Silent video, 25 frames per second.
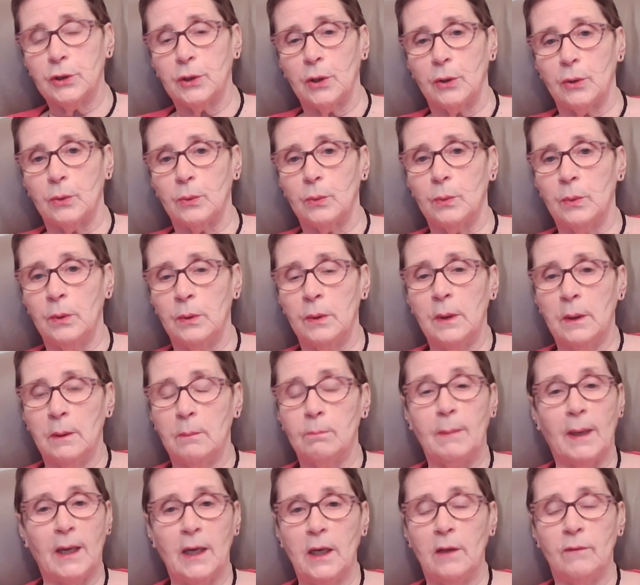so,
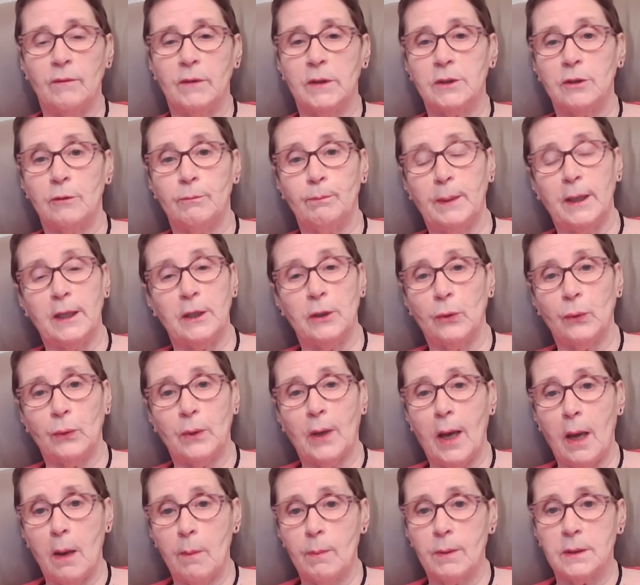Many of us have been
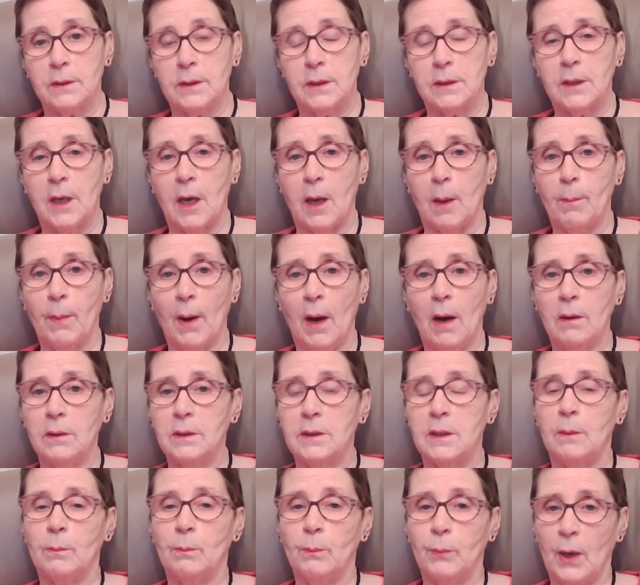unable to take part
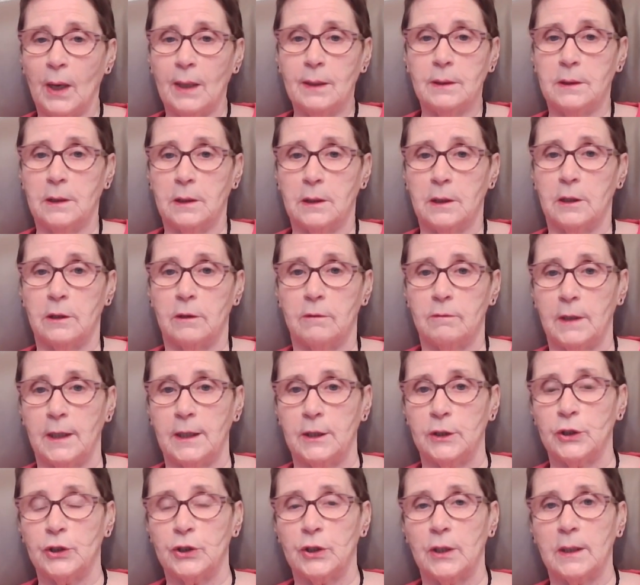in practical
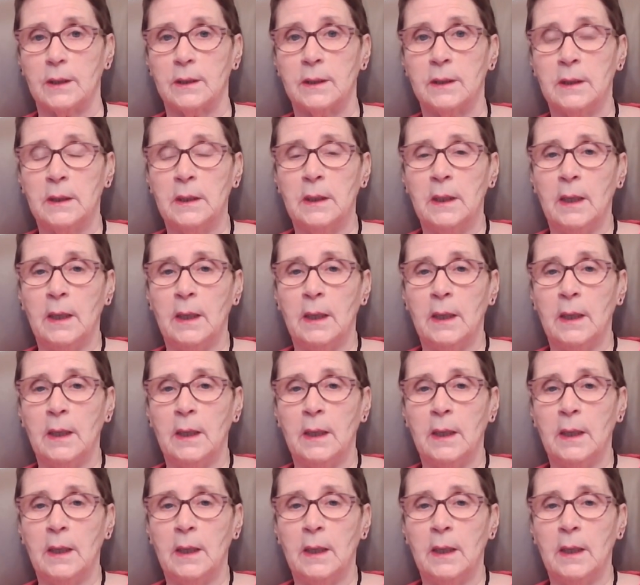arranging